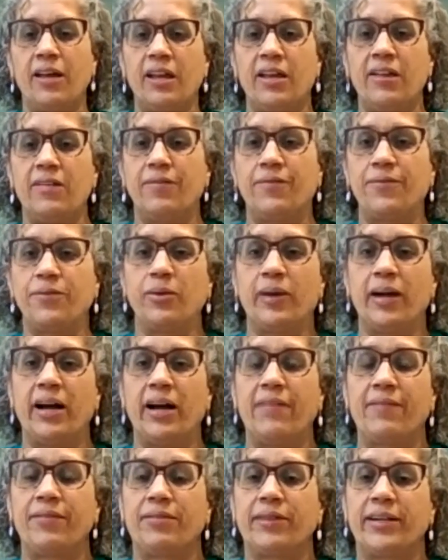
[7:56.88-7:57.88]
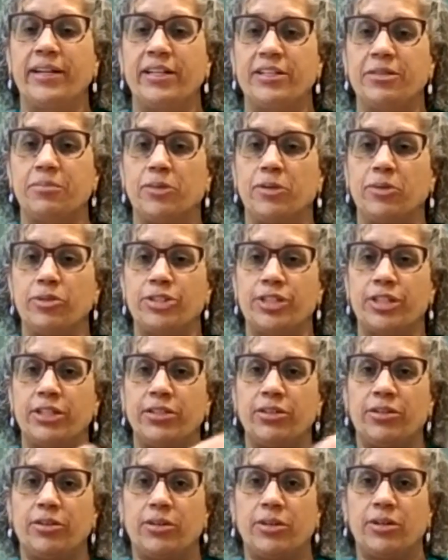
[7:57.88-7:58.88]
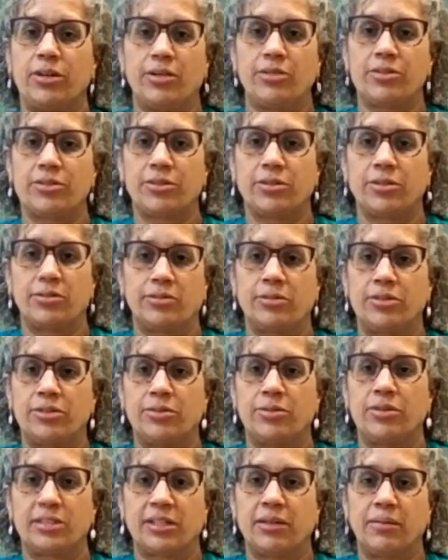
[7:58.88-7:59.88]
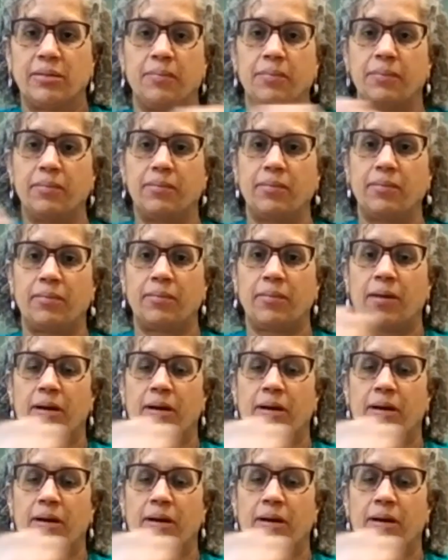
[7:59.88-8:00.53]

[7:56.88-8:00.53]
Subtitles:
If you have the range of motion, you could also do some